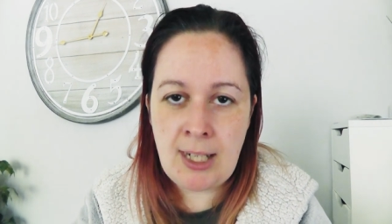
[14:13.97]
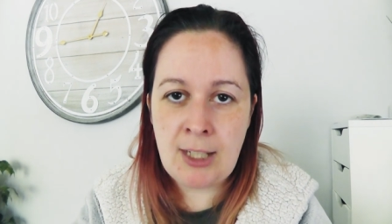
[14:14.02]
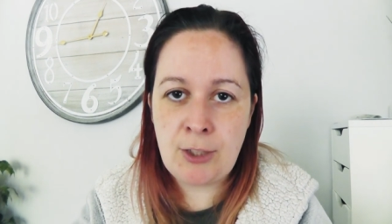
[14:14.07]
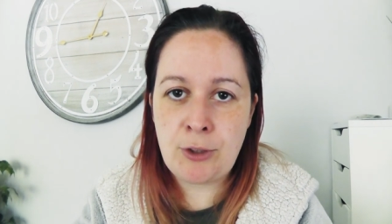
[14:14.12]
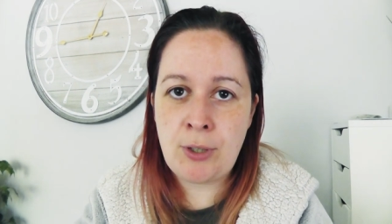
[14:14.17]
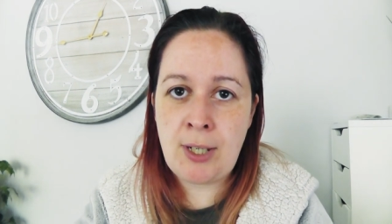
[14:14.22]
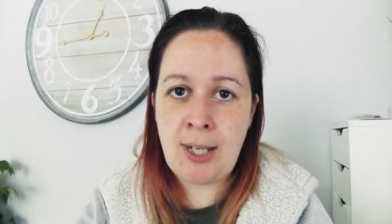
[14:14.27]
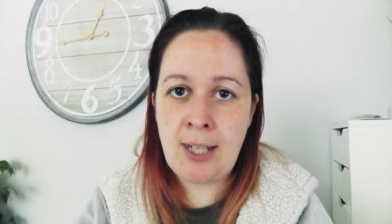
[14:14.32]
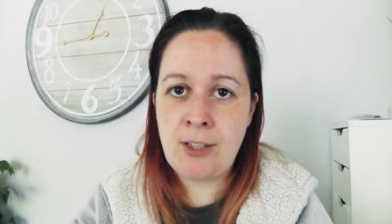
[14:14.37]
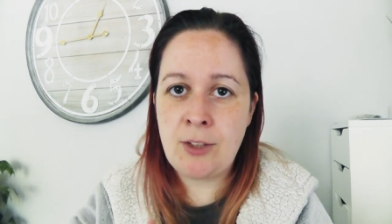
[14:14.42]
I
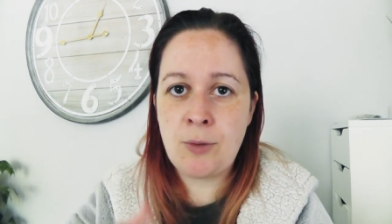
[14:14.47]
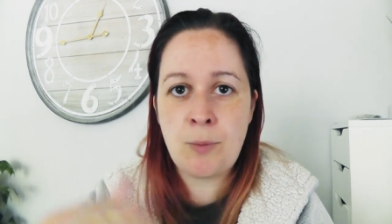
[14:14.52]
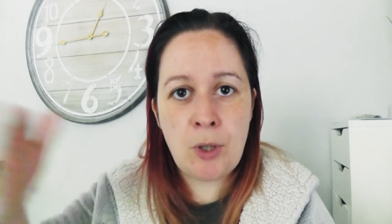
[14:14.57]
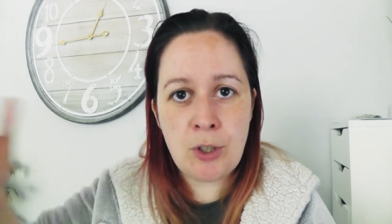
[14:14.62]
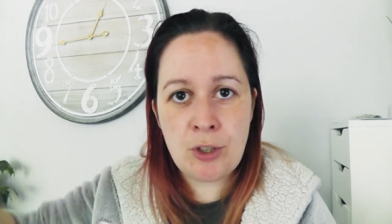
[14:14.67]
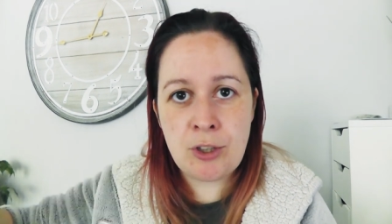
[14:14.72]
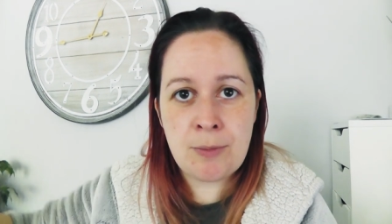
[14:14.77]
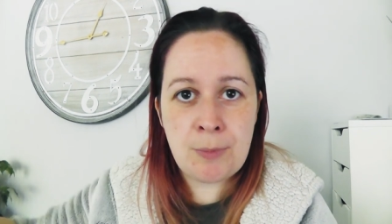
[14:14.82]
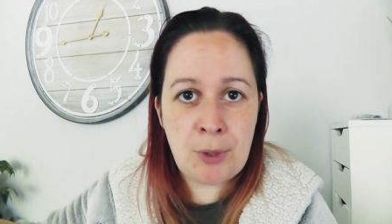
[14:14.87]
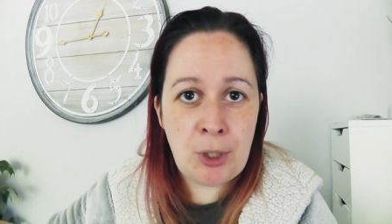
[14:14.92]
tried to
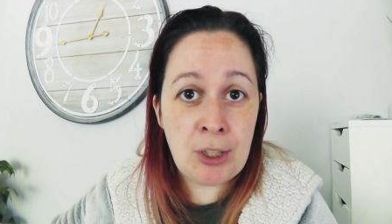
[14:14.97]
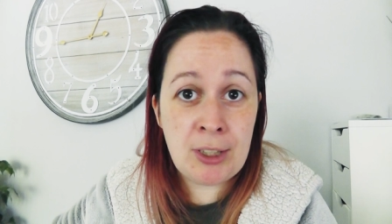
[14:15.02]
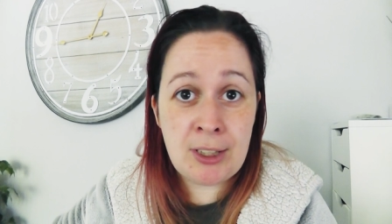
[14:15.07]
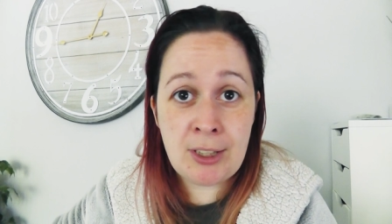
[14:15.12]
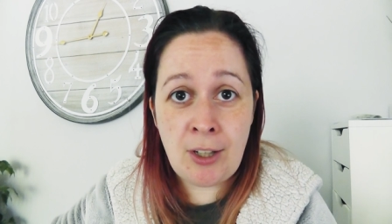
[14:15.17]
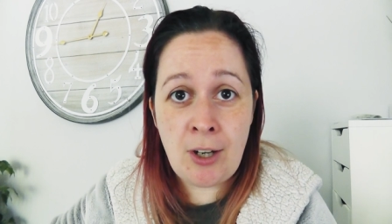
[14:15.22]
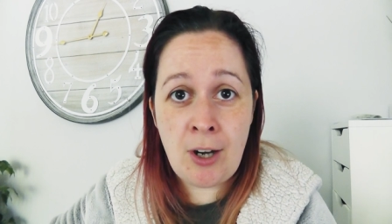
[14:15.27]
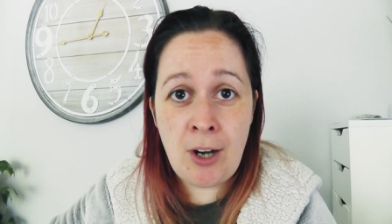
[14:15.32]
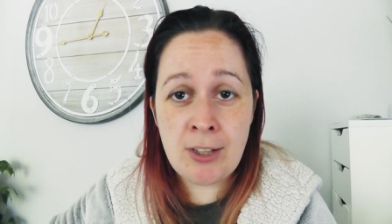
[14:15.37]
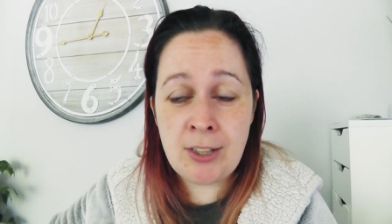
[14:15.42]
watch them all in
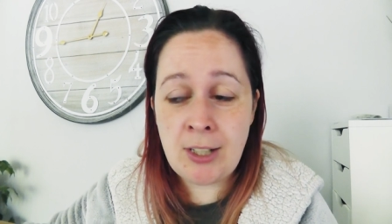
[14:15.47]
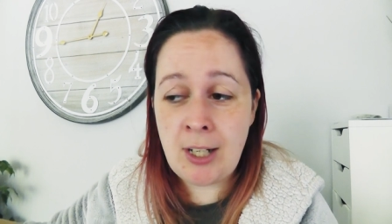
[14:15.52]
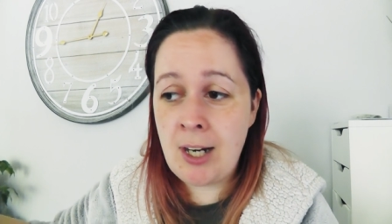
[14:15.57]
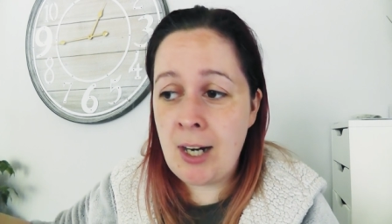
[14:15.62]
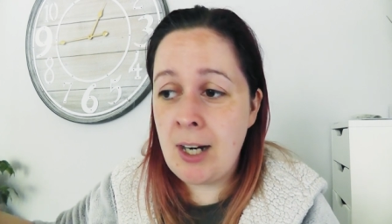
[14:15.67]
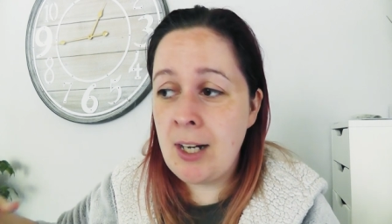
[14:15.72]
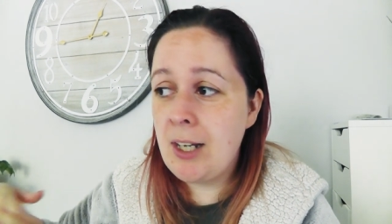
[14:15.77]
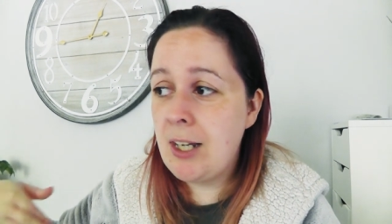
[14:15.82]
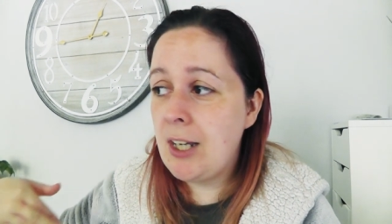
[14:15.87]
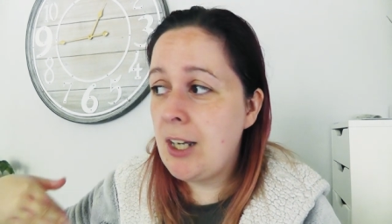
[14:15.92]
order.